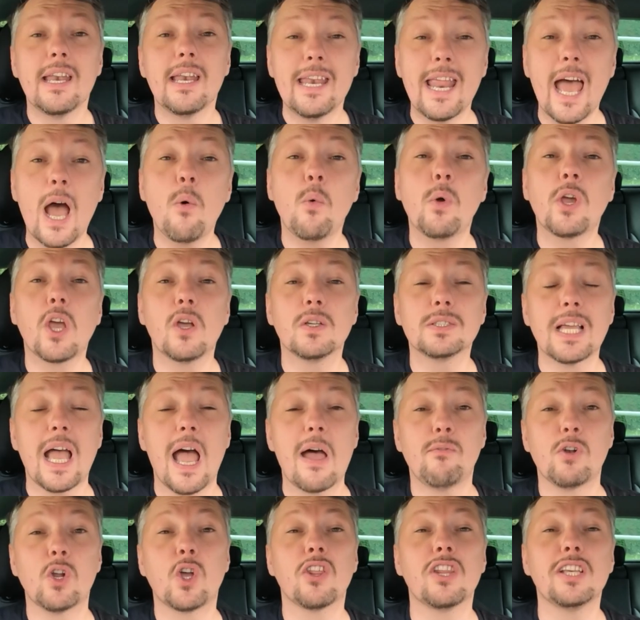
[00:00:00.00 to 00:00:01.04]
Now we're going to
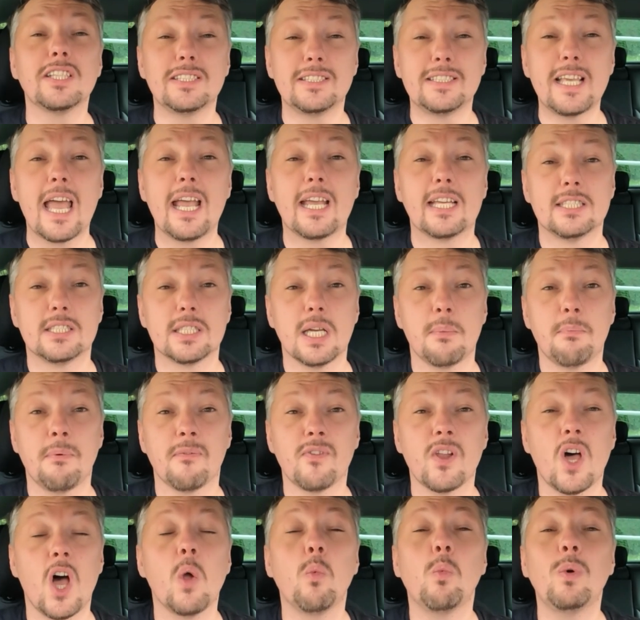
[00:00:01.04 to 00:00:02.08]
have a look at the second type of line,